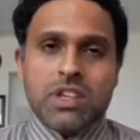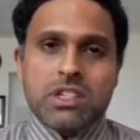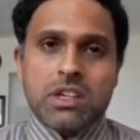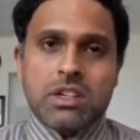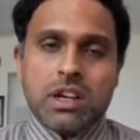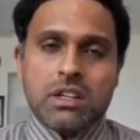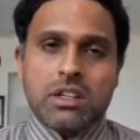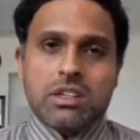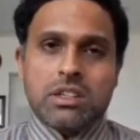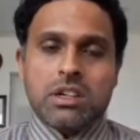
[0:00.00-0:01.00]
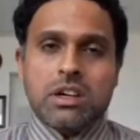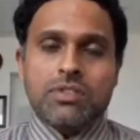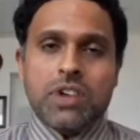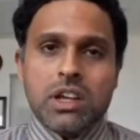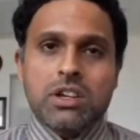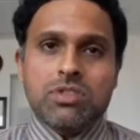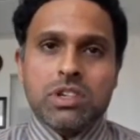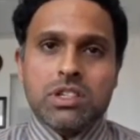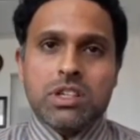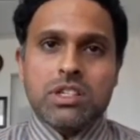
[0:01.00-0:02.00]
visit and this very
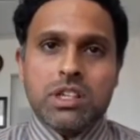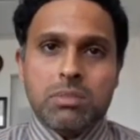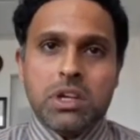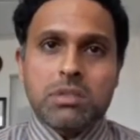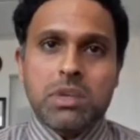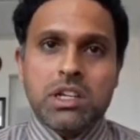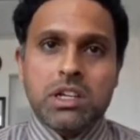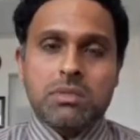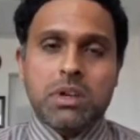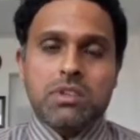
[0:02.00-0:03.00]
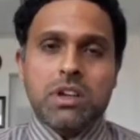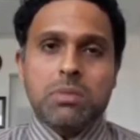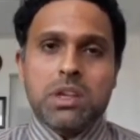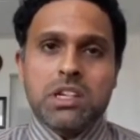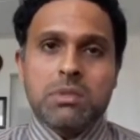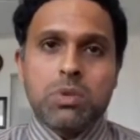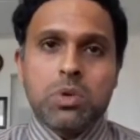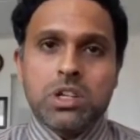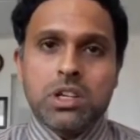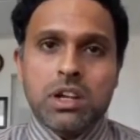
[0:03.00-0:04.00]
interesting summit meeting between President
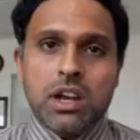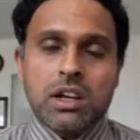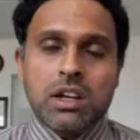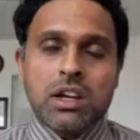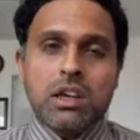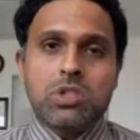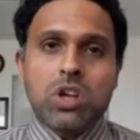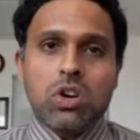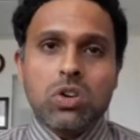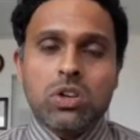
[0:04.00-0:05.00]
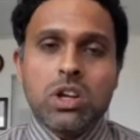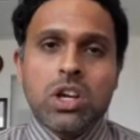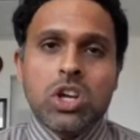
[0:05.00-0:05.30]
Putin and Kim Jong-un